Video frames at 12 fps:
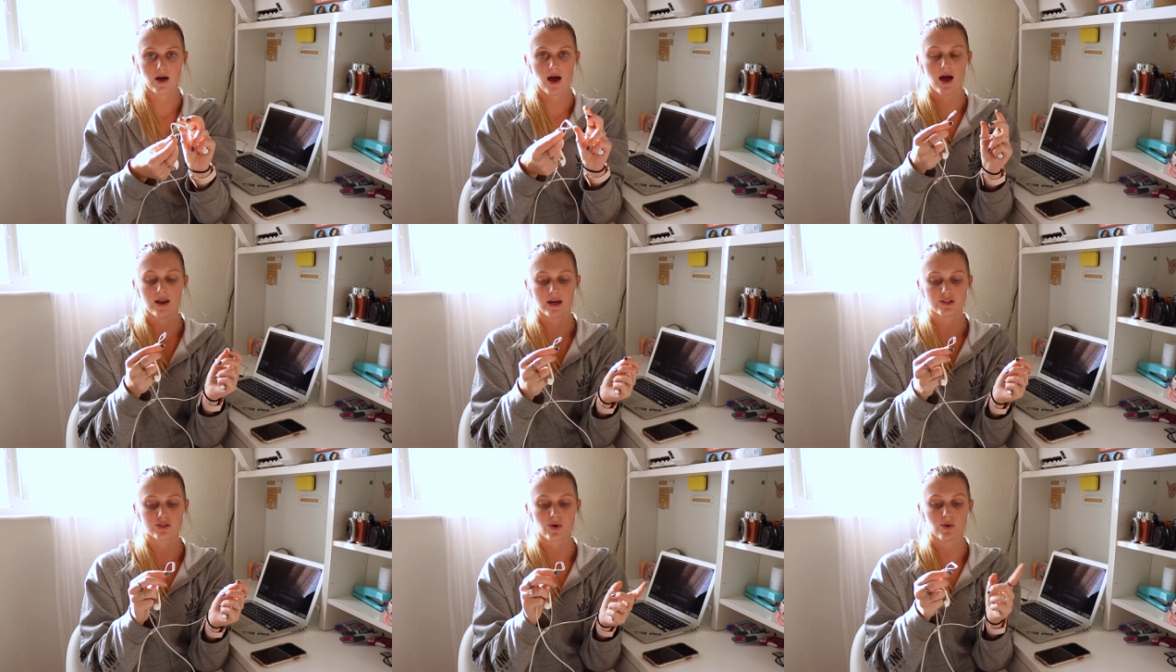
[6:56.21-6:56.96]
and
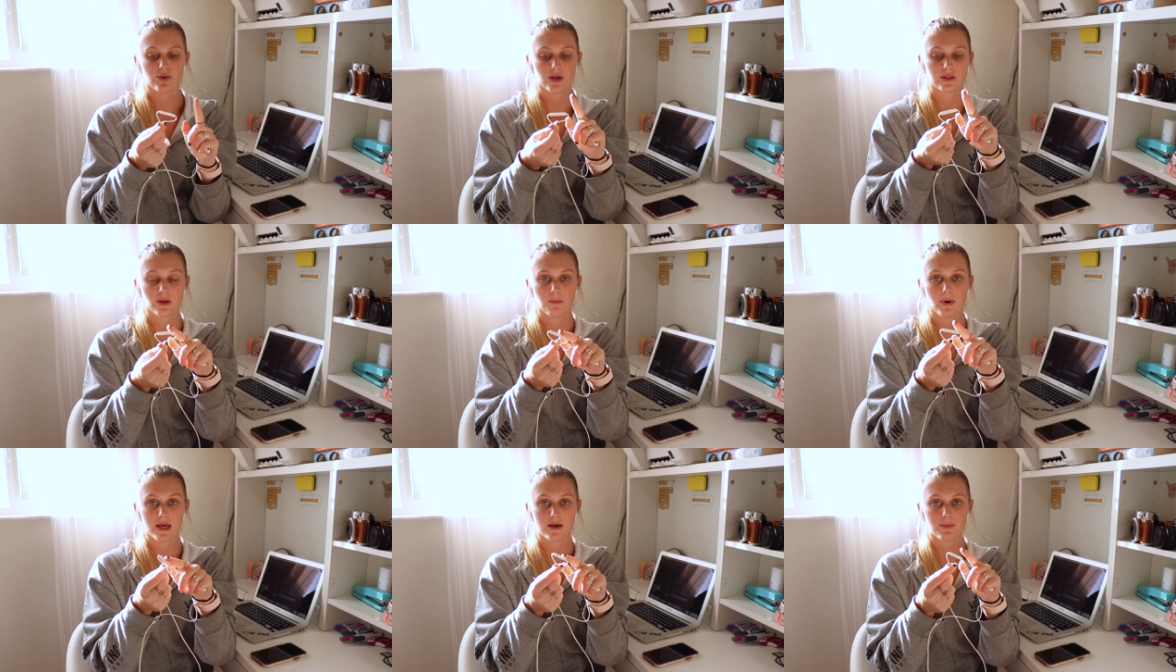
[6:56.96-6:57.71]
I just hold like the
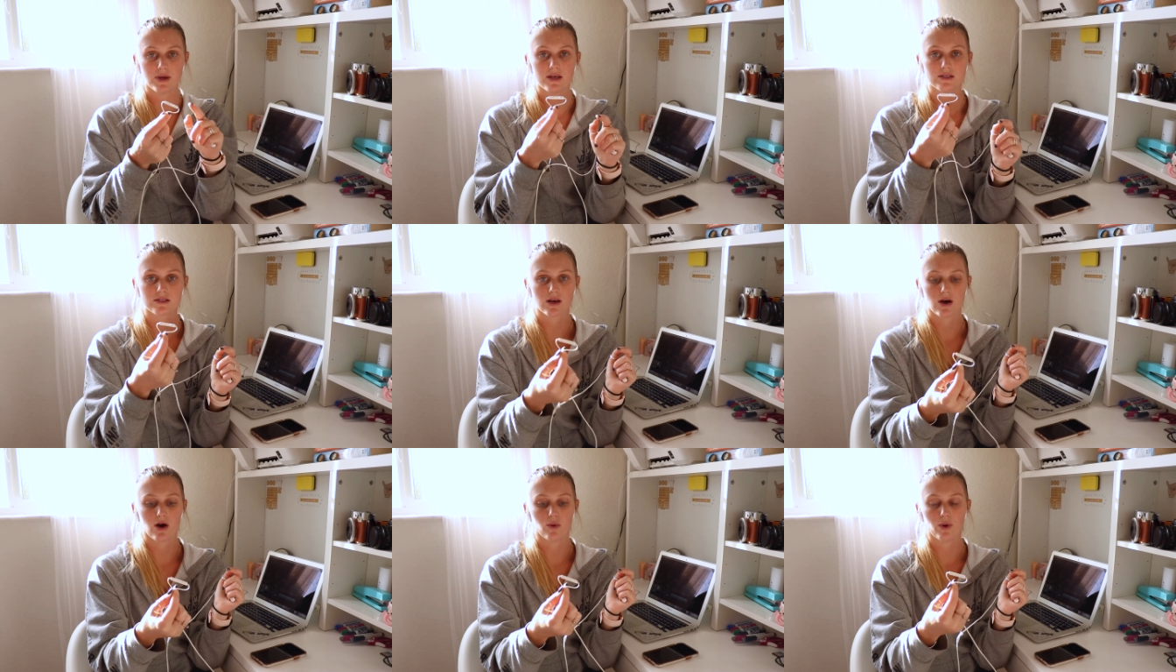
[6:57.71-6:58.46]
mic piece
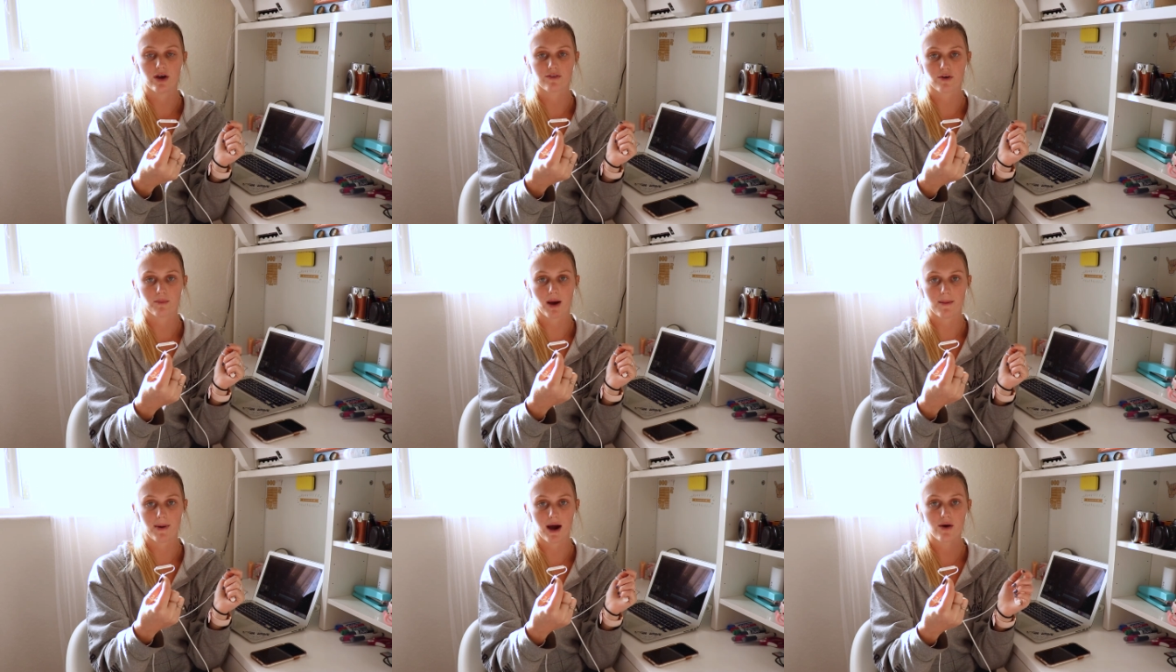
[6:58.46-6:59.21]
away from
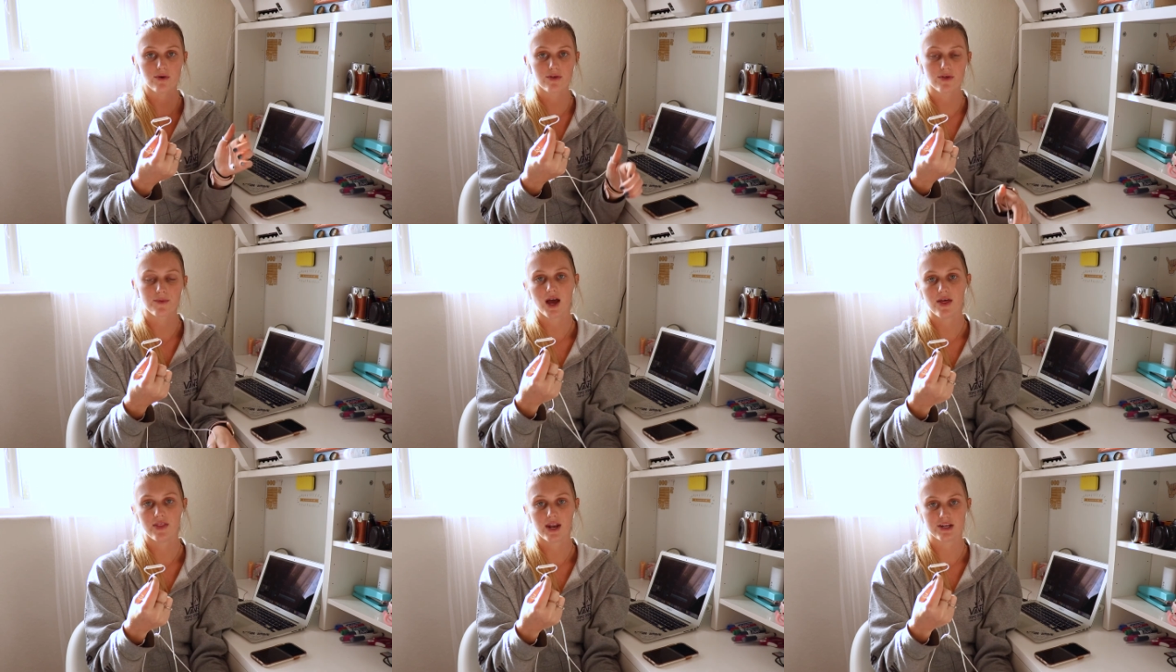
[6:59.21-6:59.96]
my mouth,
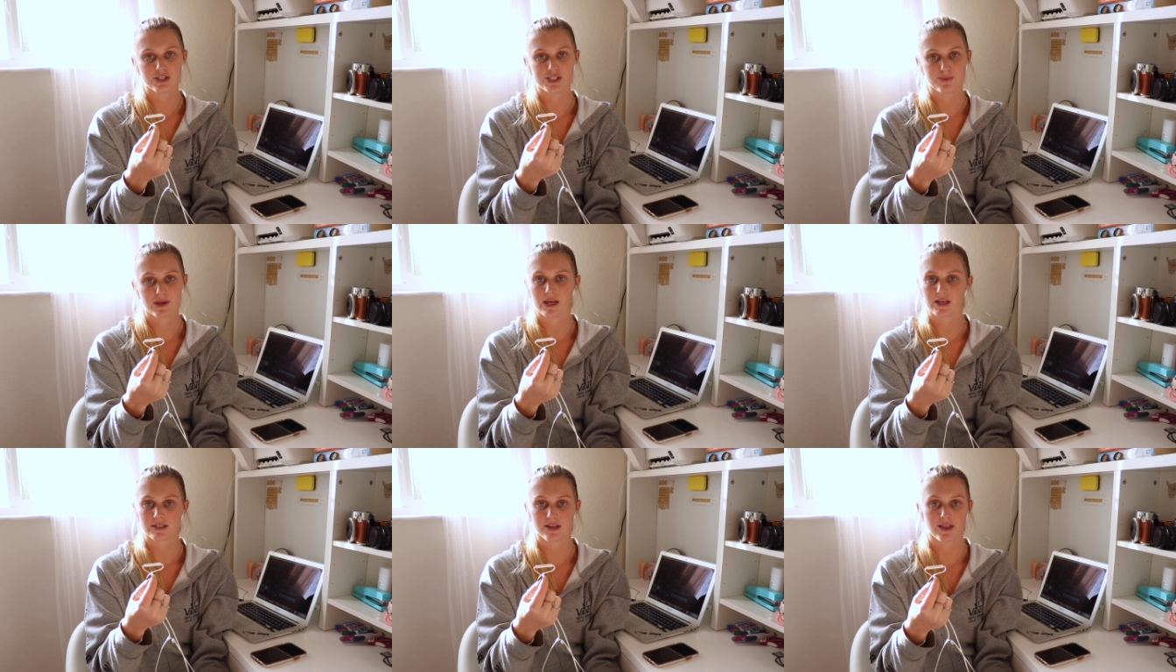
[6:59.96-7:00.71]
and then I just speak
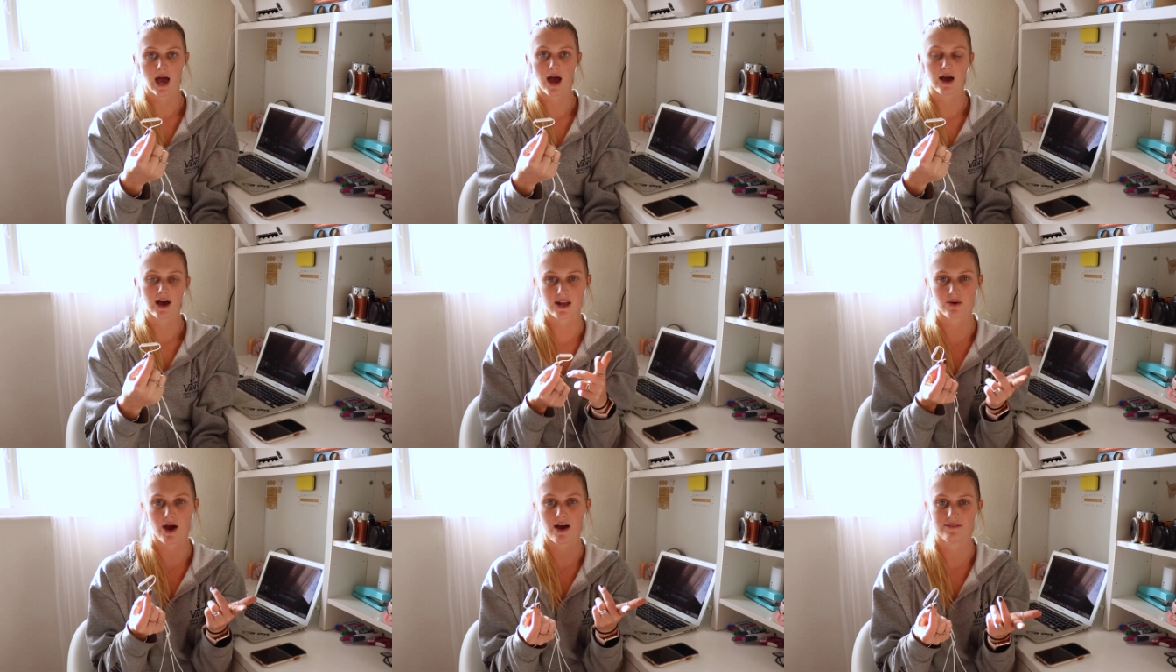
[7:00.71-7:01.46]
into that. I
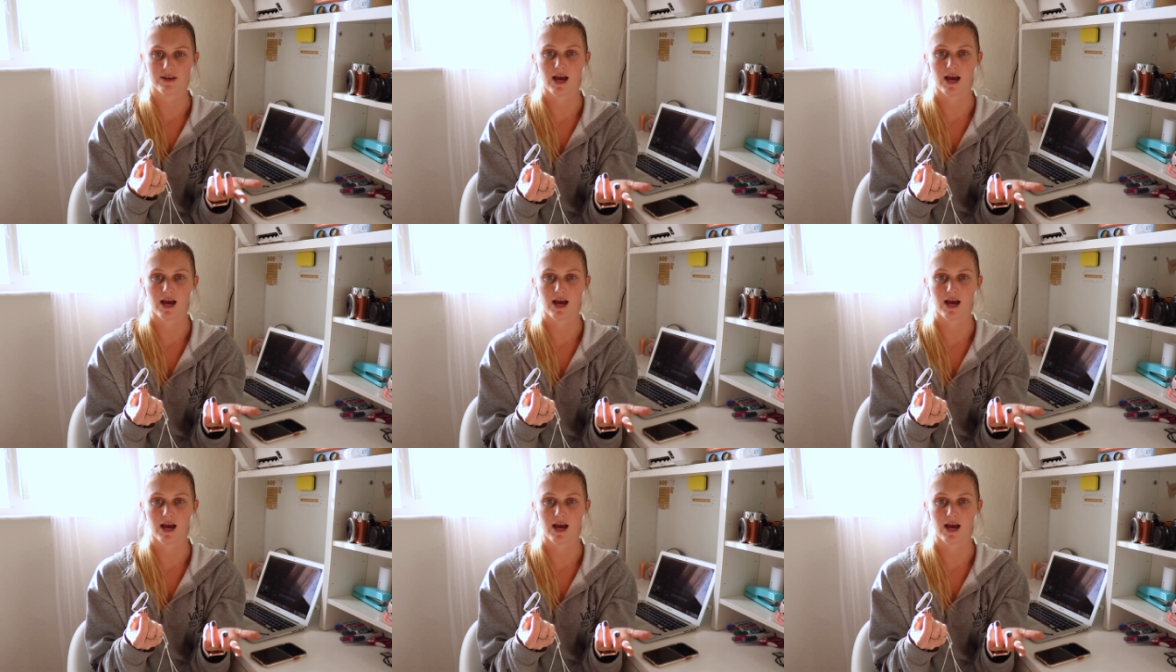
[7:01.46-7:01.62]
don't have an